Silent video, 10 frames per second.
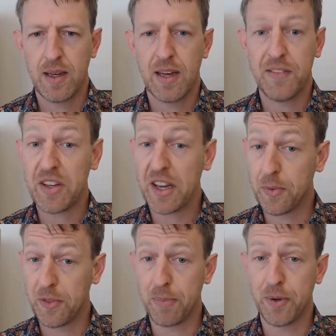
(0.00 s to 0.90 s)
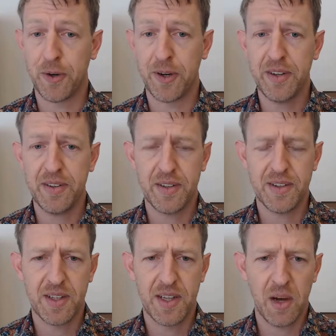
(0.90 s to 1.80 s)
If he takes with the pawn,
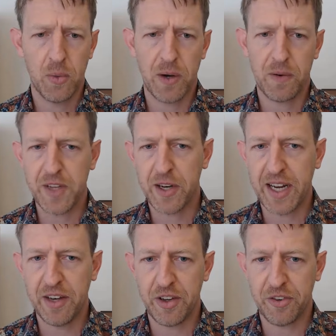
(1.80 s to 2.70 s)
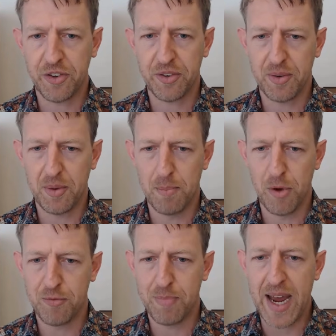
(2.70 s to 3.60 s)
well, then I can just
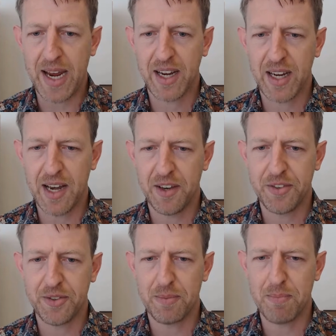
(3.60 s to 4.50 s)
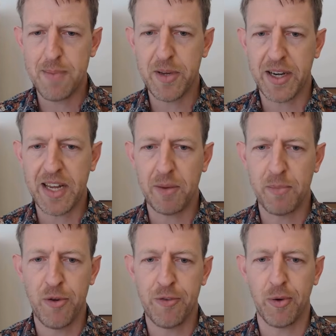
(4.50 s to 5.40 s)
move back, and maybe I'd even
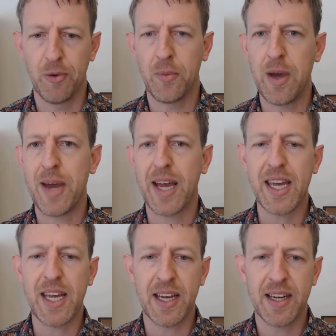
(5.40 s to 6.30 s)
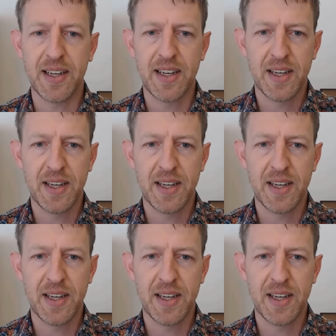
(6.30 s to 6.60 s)
move all the way back here